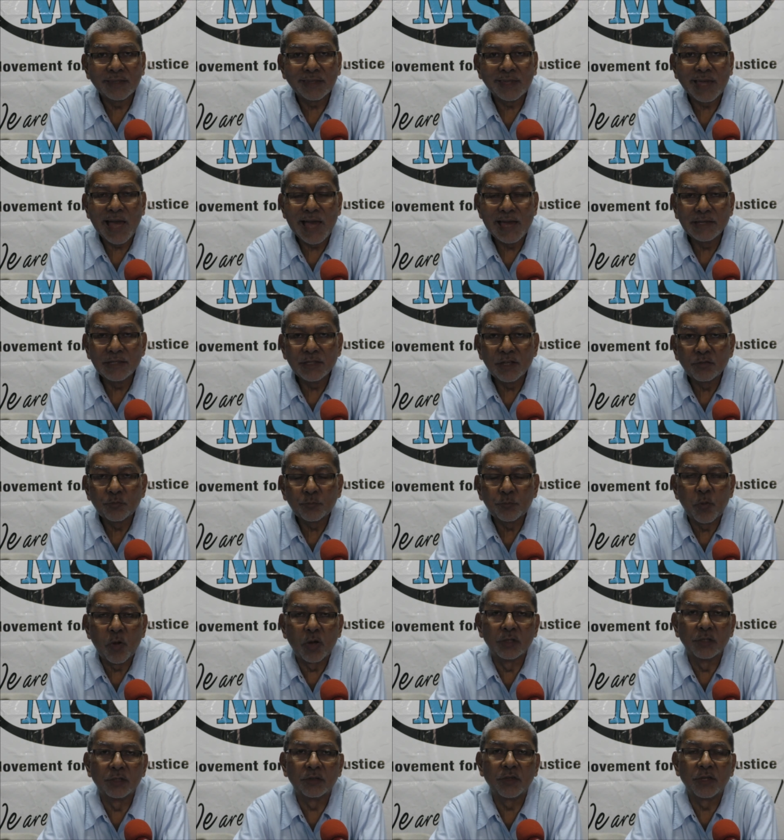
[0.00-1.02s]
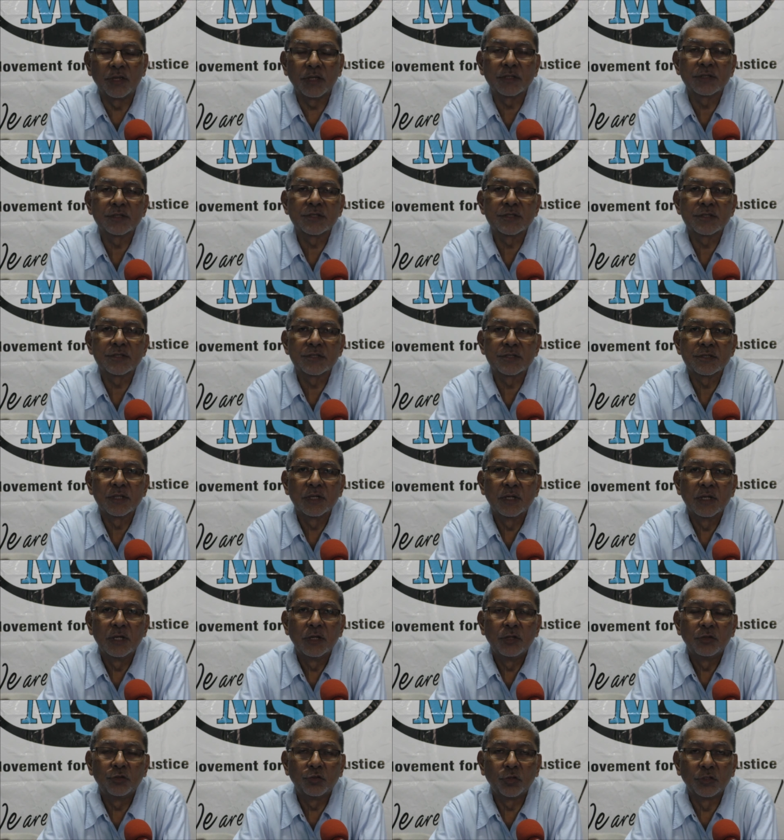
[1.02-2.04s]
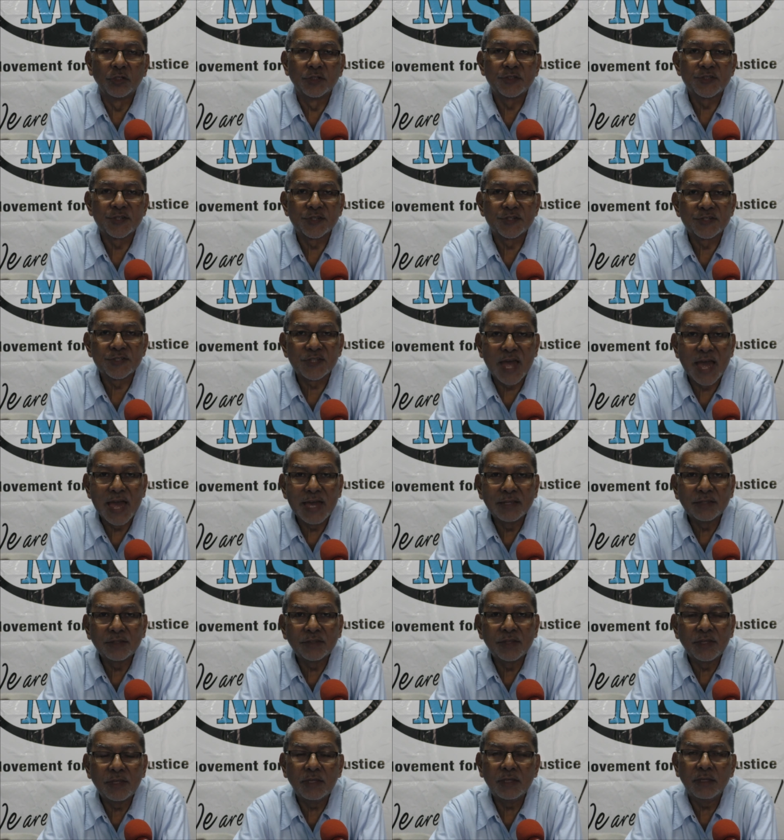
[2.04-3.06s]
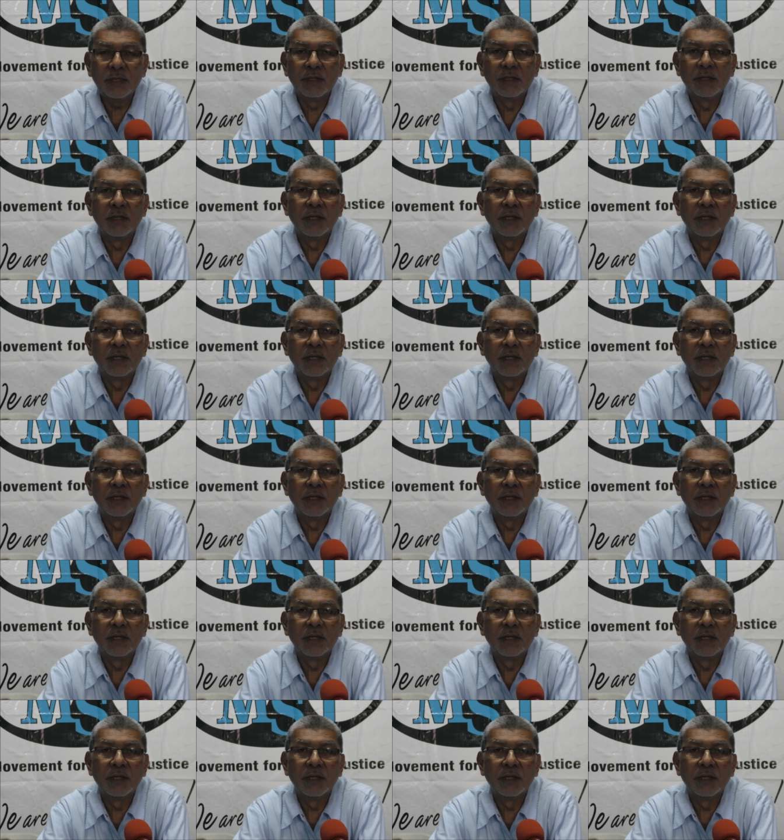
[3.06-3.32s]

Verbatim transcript: kind of politics to the society